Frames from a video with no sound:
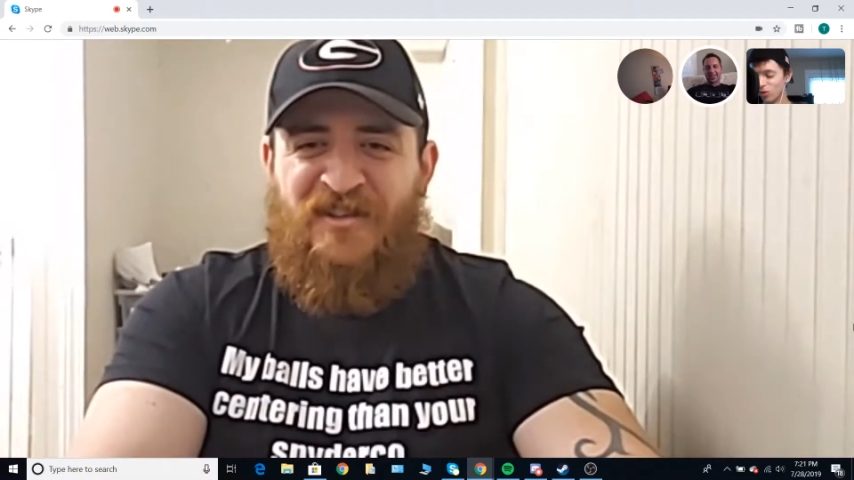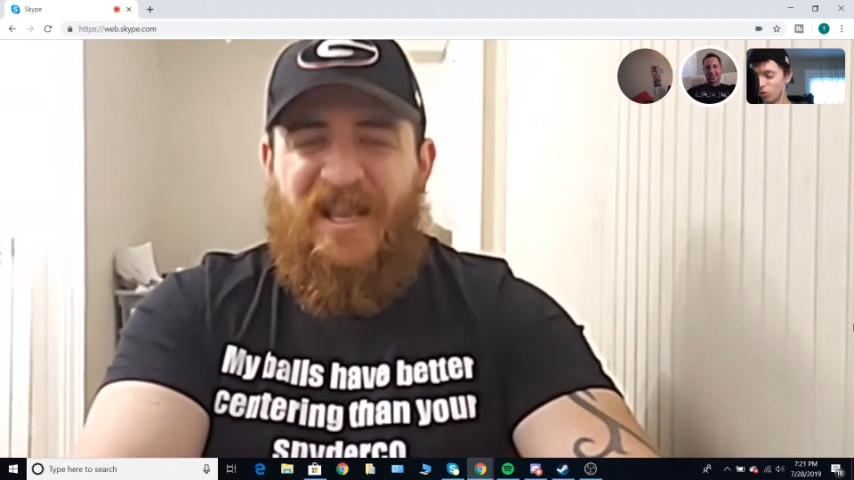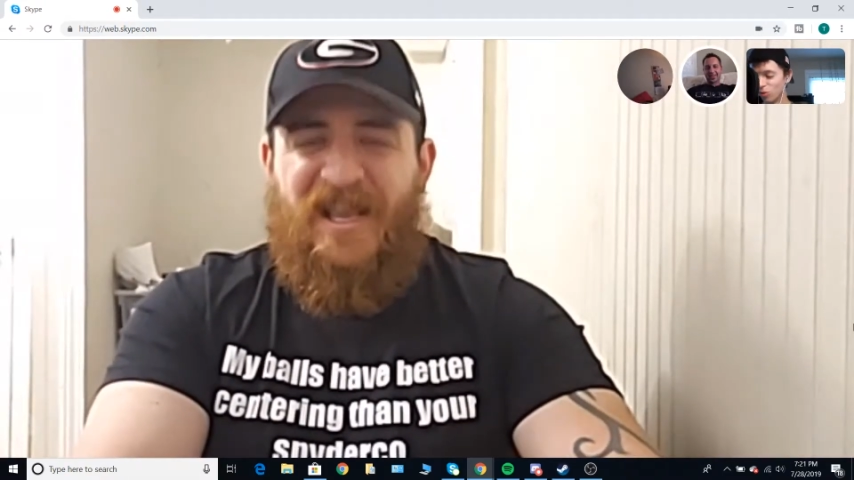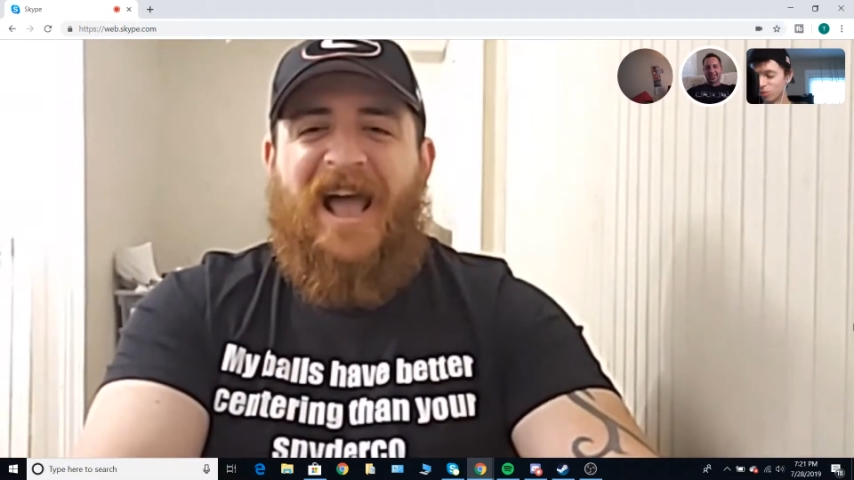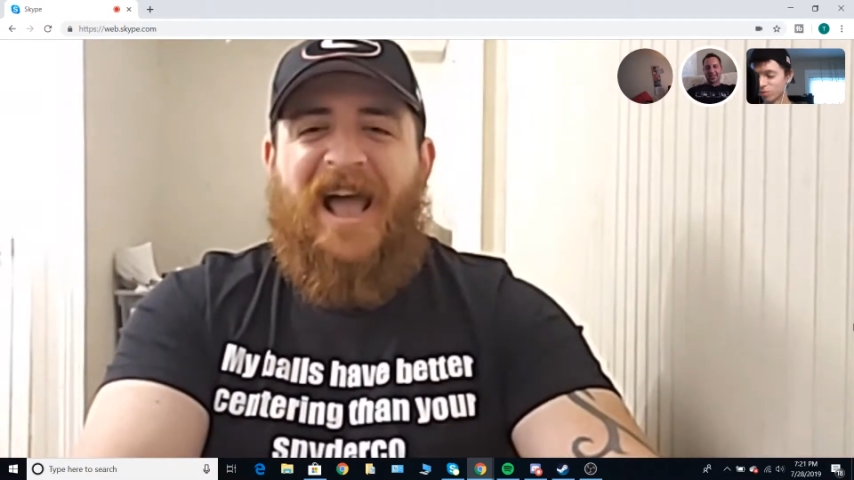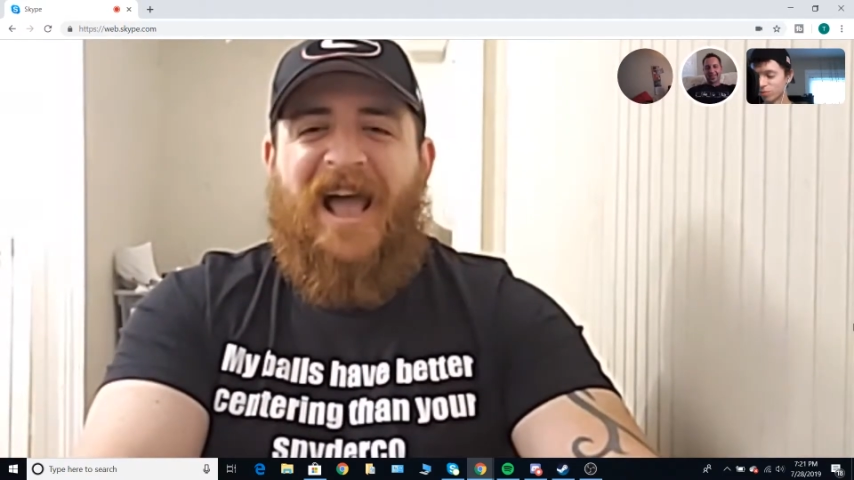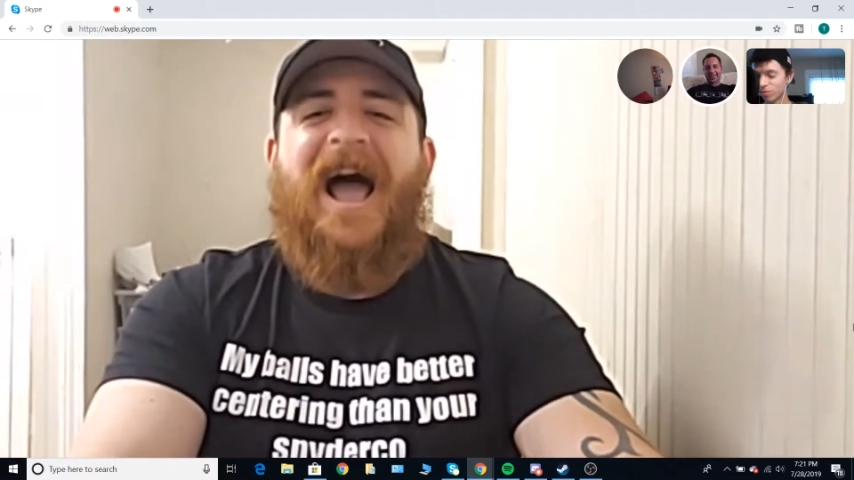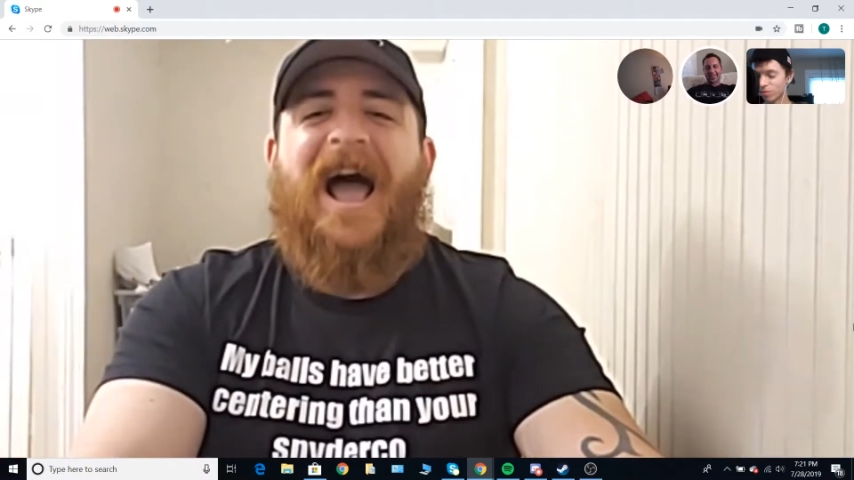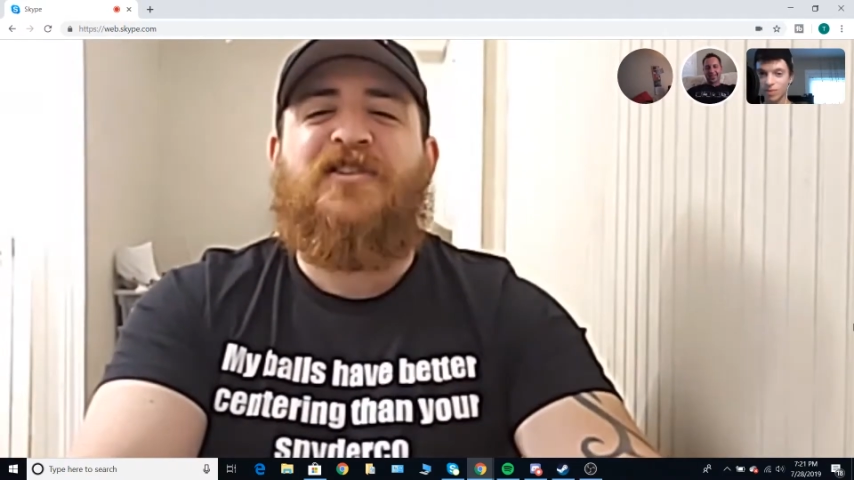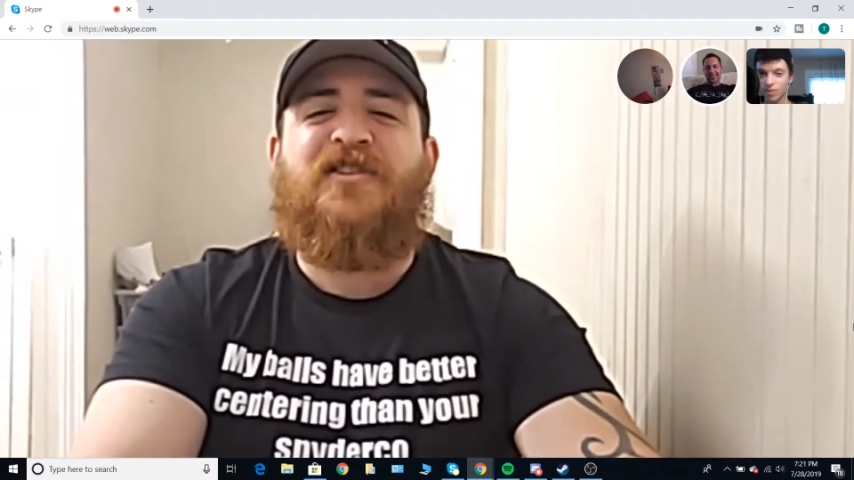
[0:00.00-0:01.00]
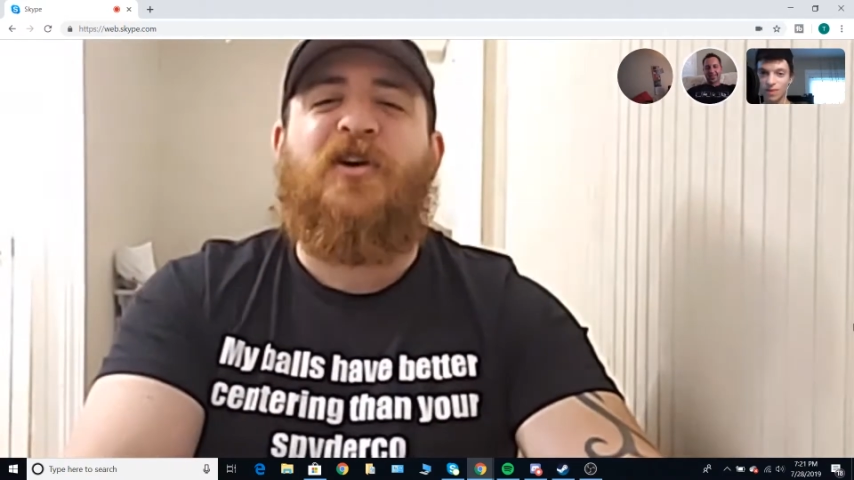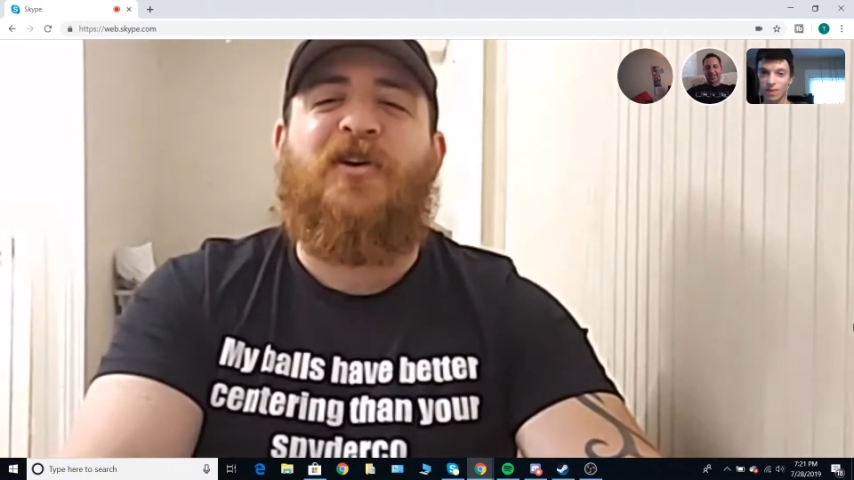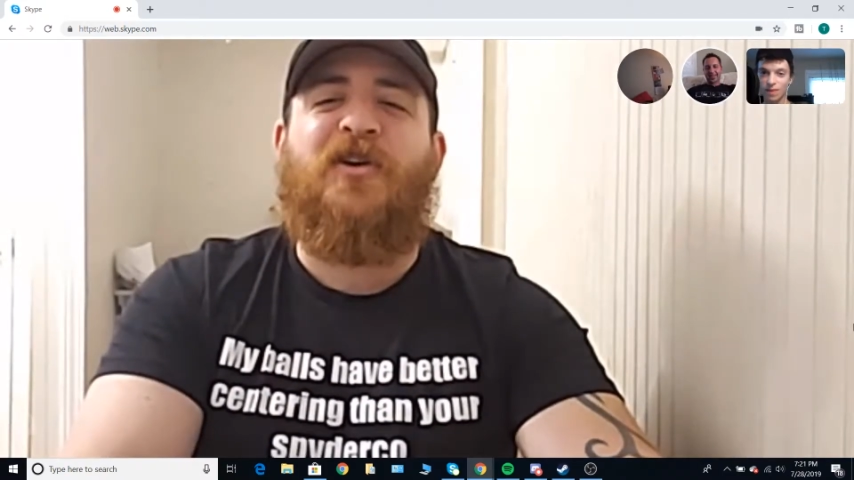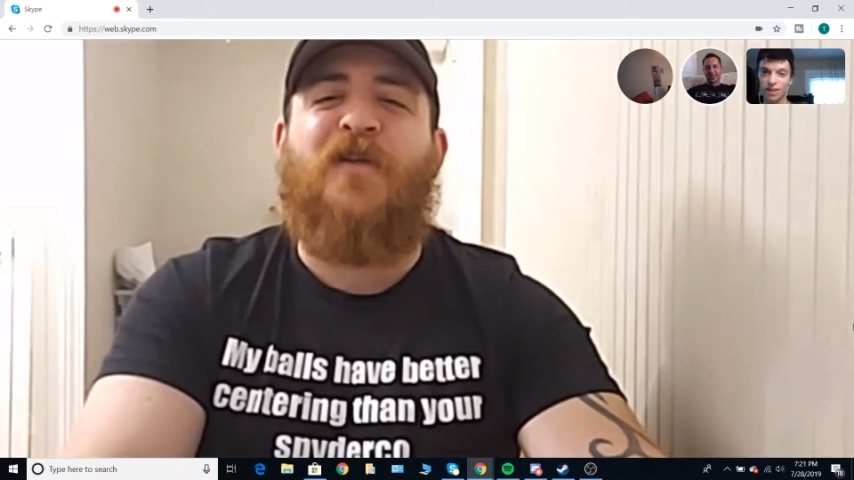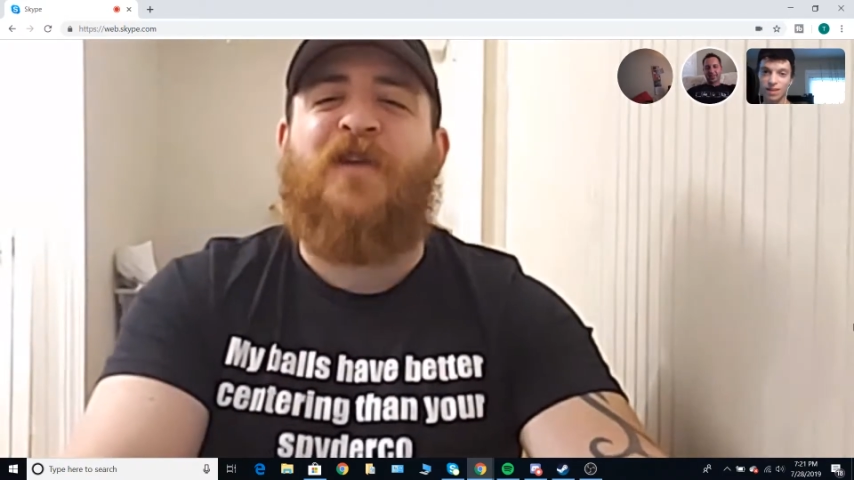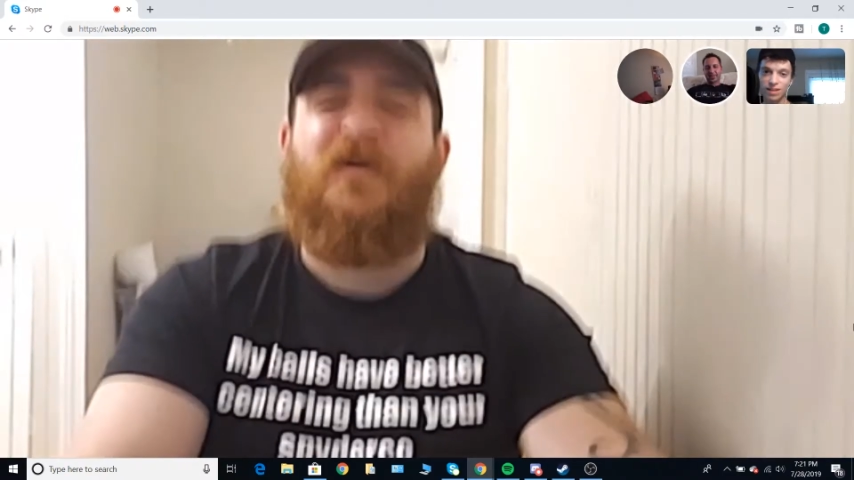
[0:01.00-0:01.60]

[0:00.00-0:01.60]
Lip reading: ask your girlfriend what